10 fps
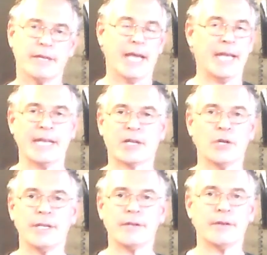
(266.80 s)
and it
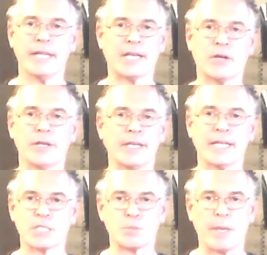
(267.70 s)
couldn't
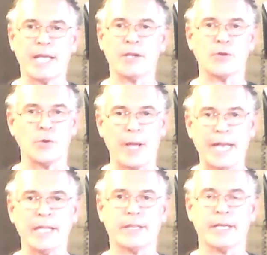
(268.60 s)
expand or do
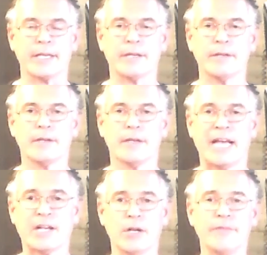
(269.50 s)
anything.
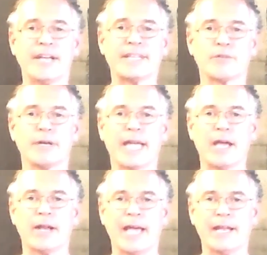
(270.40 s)
I couldn't even get the ring
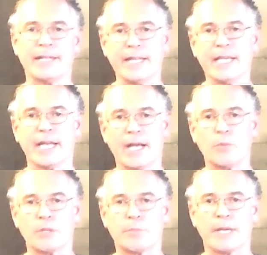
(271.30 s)
out. I had to dig it
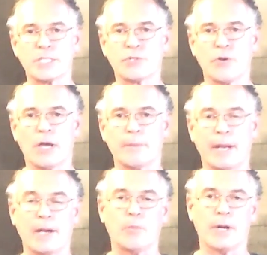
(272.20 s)
out with my scribe,
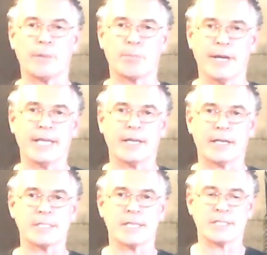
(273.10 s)
but I didn't want to break it
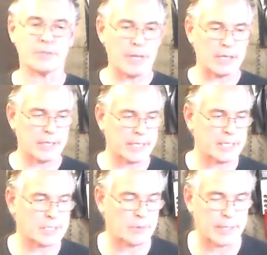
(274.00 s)
because I says, wow, look at
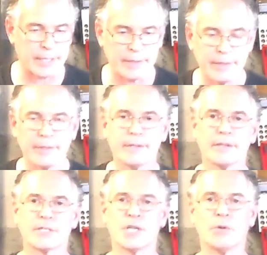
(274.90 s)
this. I want to
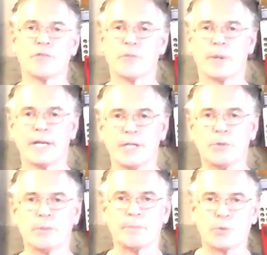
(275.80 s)
show everybody,
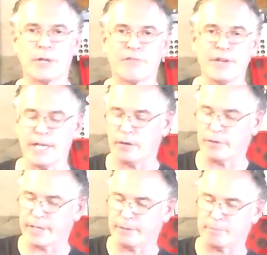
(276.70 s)
do a quick video.
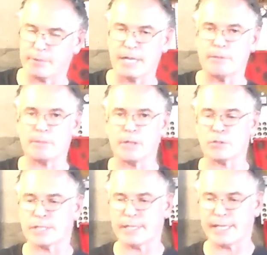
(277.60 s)
I'm going to come up
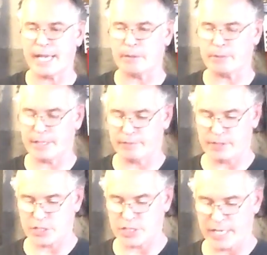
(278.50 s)
close to the camera and give
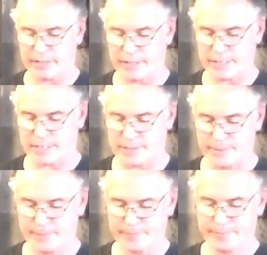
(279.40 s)
you a shot of this.